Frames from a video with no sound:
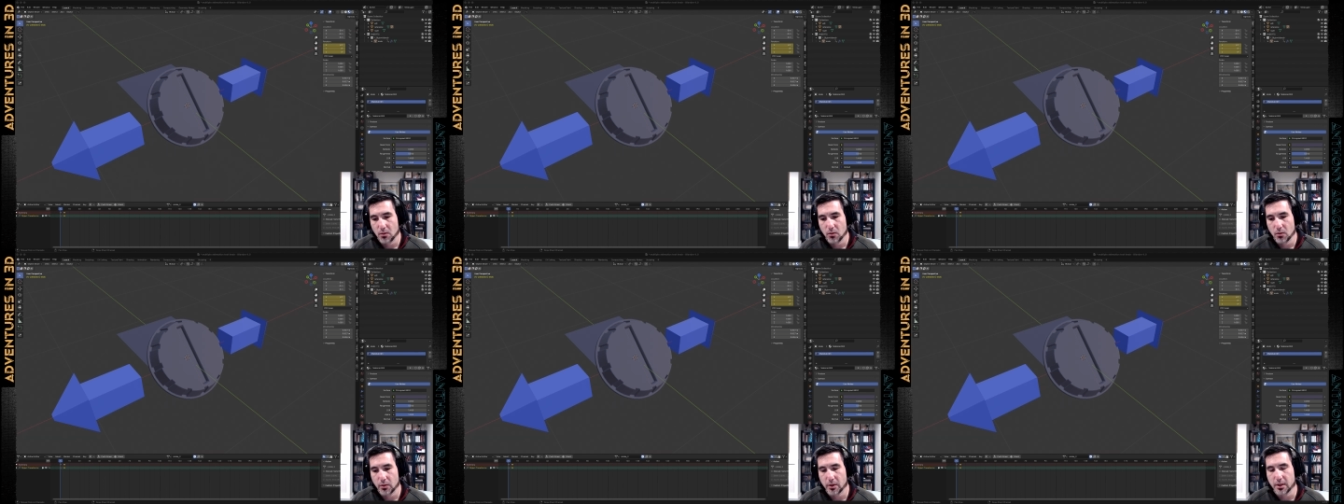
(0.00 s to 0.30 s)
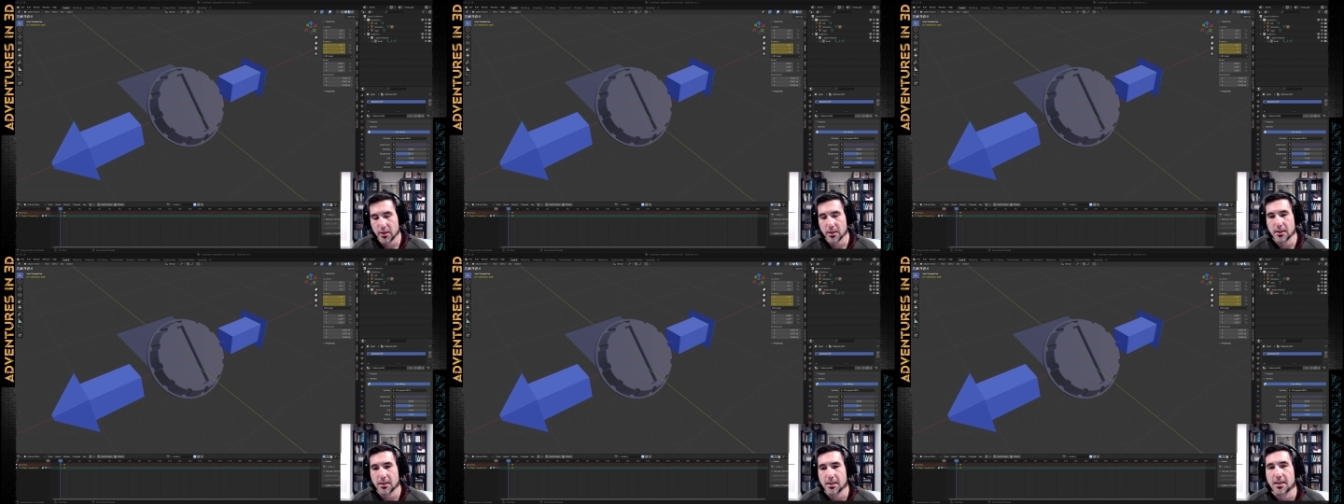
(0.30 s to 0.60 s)
we're
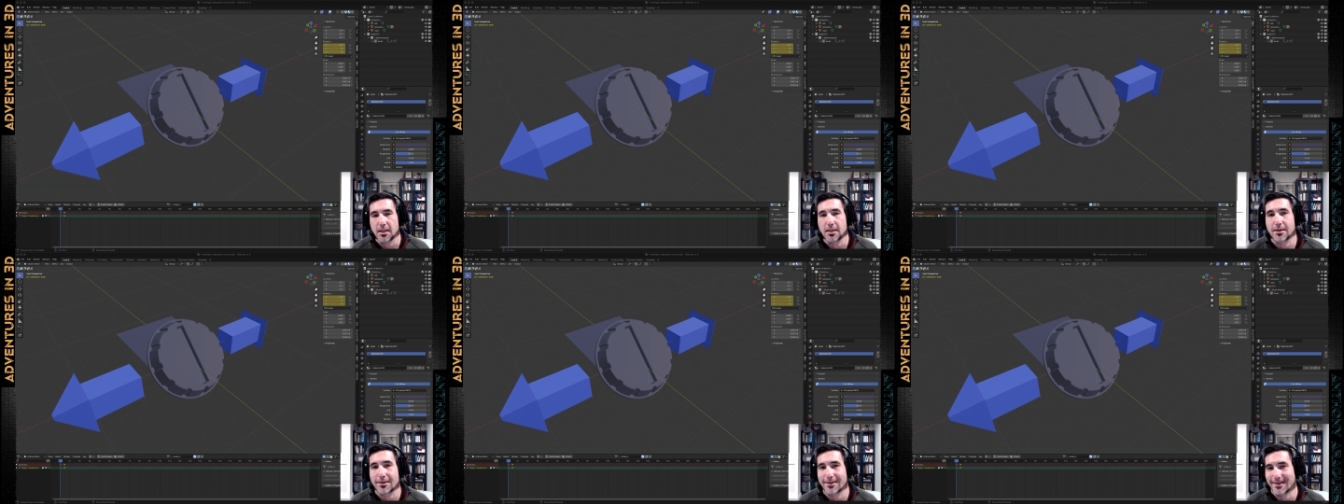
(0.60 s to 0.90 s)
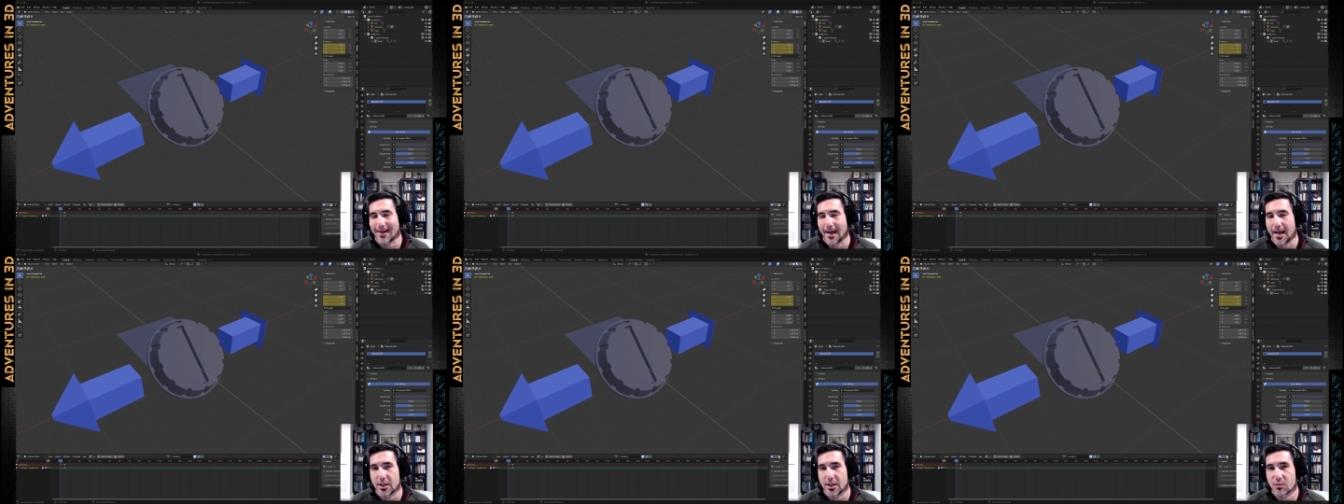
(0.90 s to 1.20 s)
going to need to
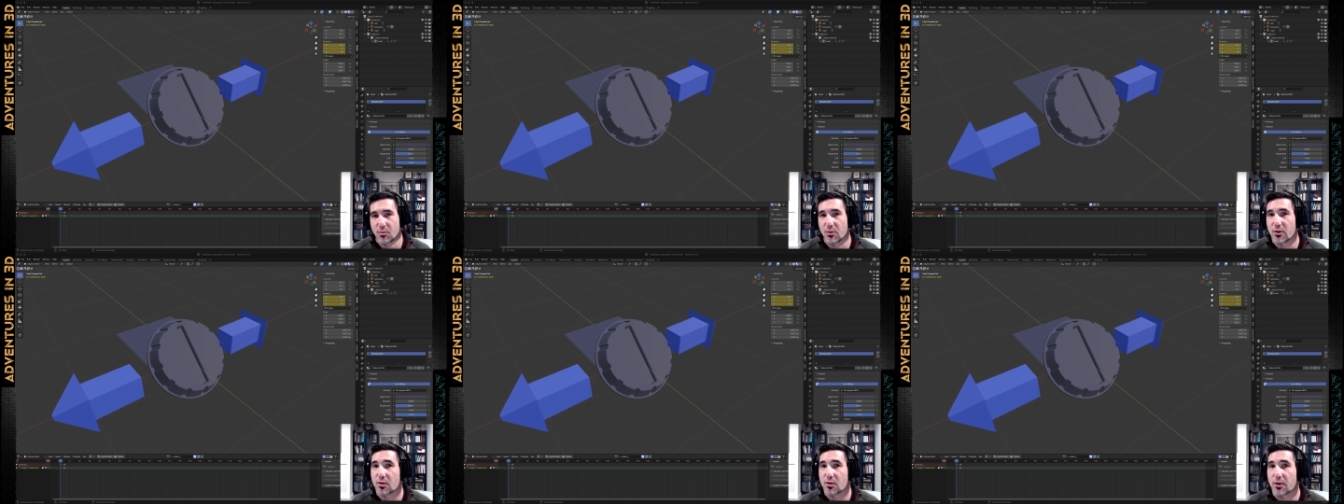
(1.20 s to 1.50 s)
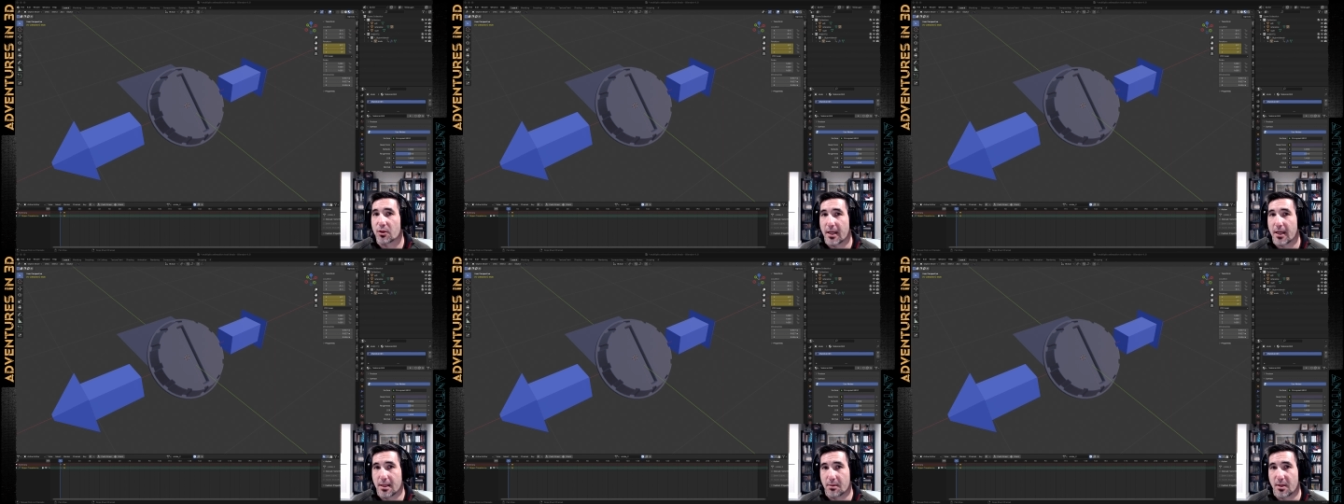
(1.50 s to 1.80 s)
stash
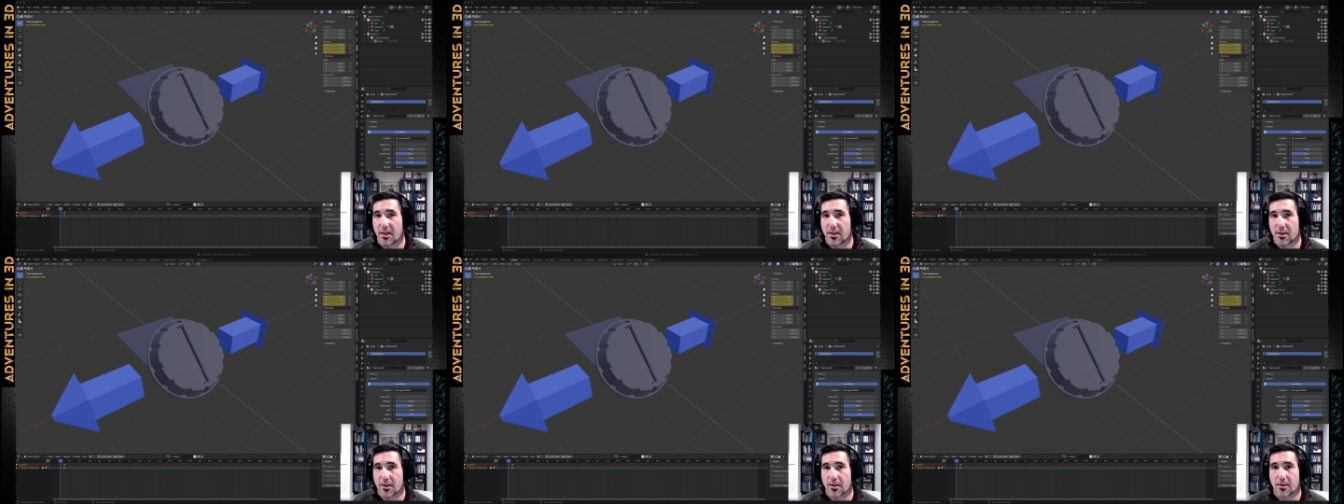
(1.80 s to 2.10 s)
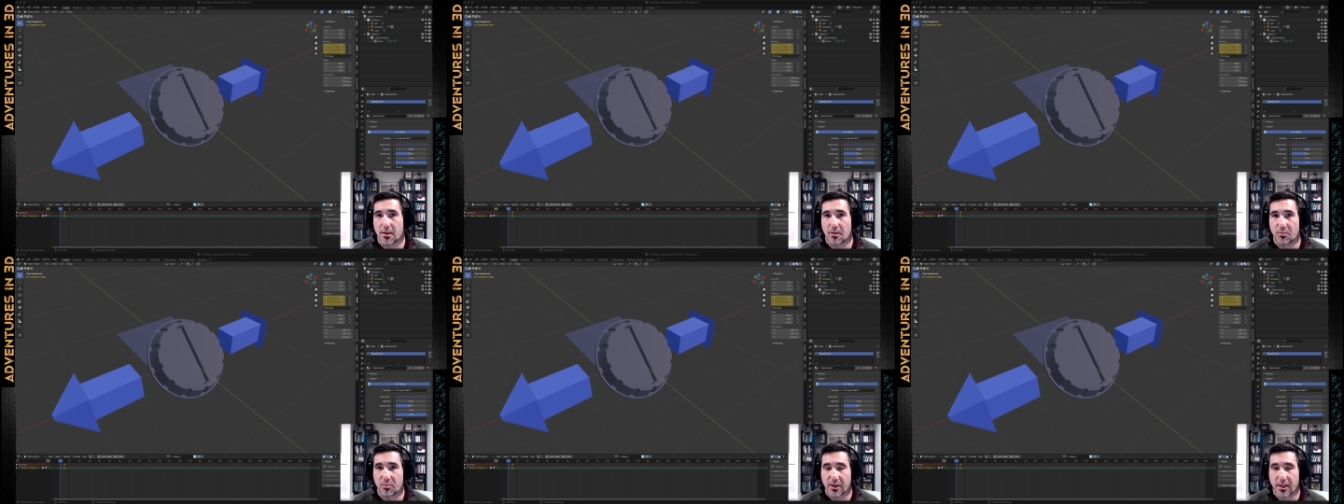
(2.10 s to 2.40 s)
multiple animations
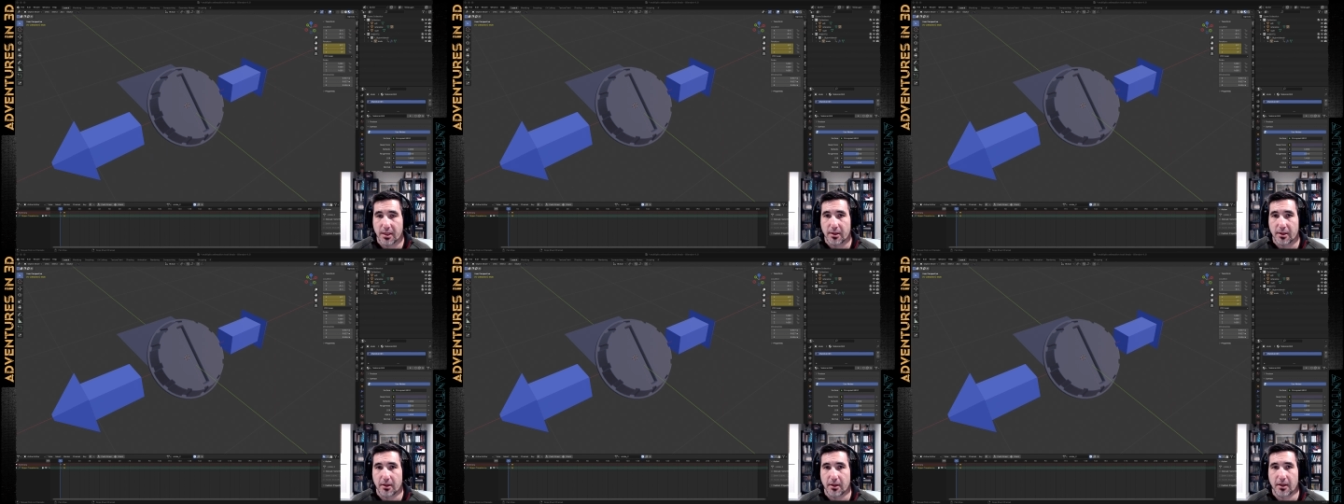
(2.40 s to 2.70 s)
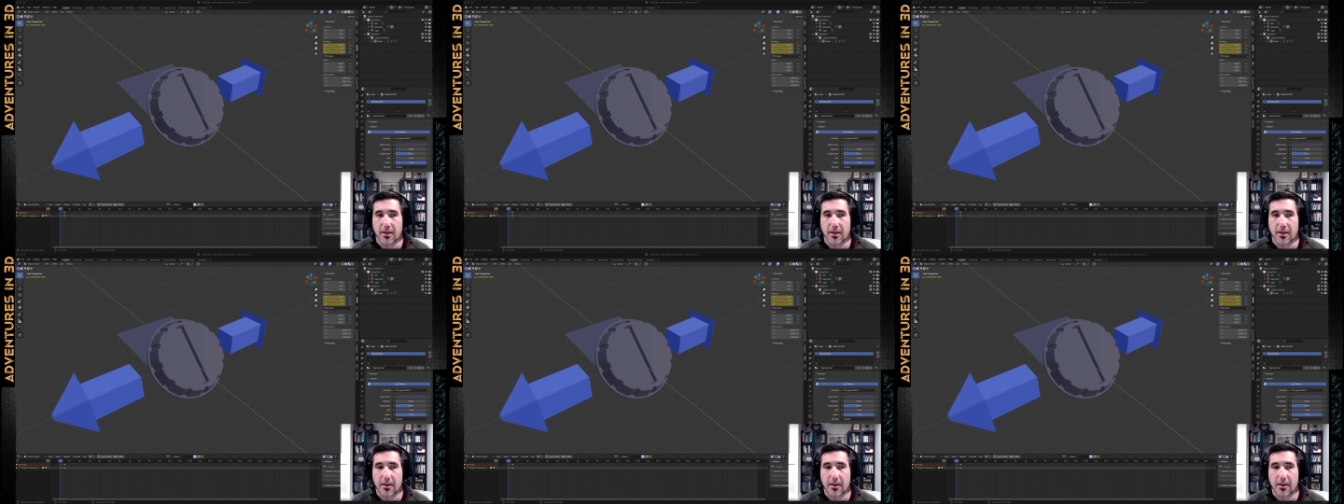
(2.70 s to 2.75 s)
in Blender.